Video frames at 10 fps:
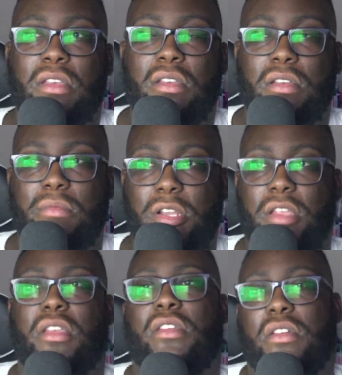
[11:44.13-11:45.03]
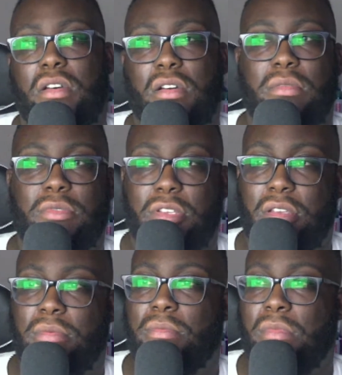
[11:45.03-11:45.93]
but hey, okay.
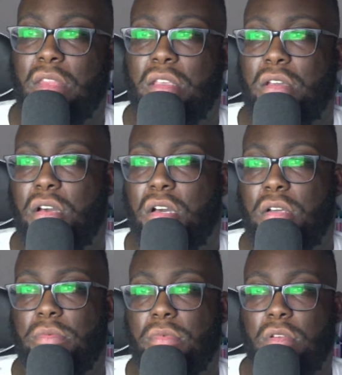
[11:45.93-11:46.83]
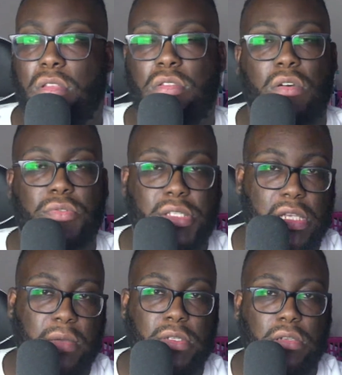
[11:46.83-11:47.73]
Knowing
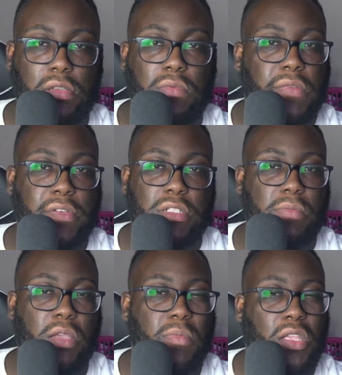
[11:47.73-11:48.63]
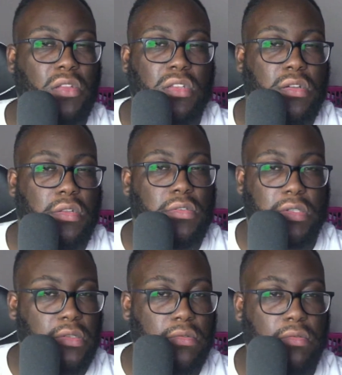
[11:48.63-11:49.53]
Samsung, they will eventually make nano
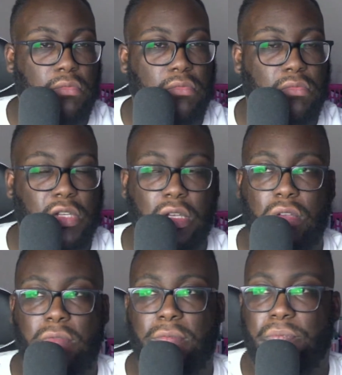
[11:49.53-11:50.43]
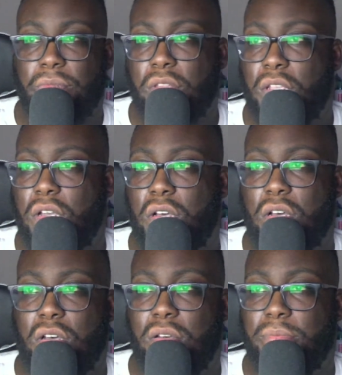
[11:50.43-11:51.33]
colors.
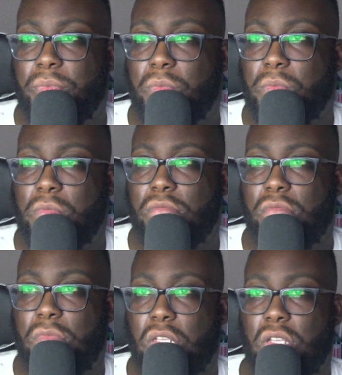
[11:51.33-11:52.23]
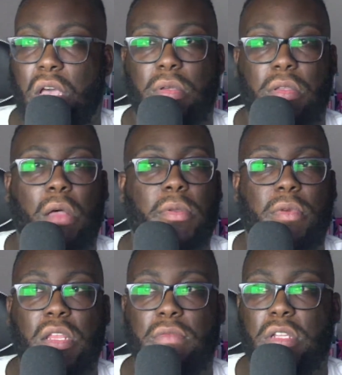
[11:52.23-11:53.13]
Um, so I'll be
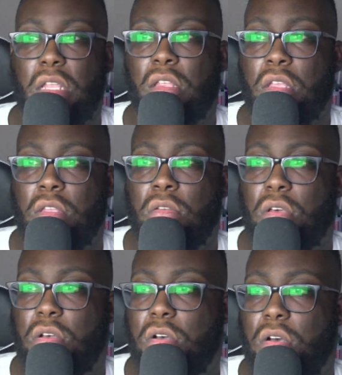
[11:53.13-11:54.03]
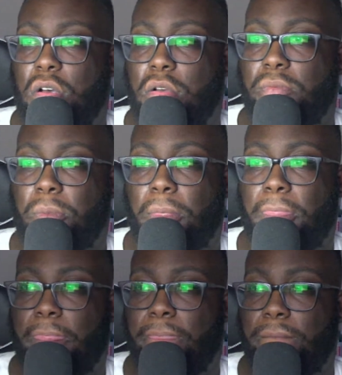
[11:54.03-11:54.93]
waiting for that. Um,
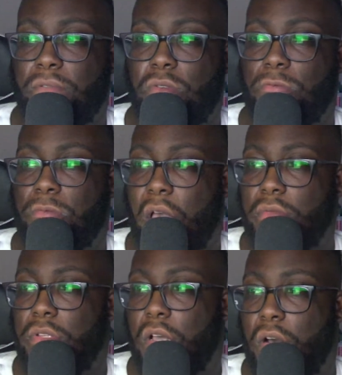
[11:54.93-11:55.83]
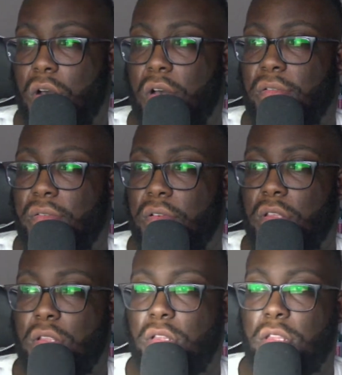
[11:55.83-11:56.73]
to round off
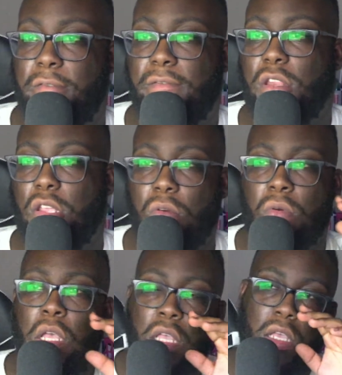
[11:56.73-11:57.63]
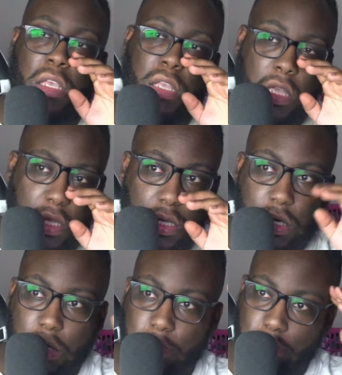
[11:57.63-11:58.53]
the video. Um,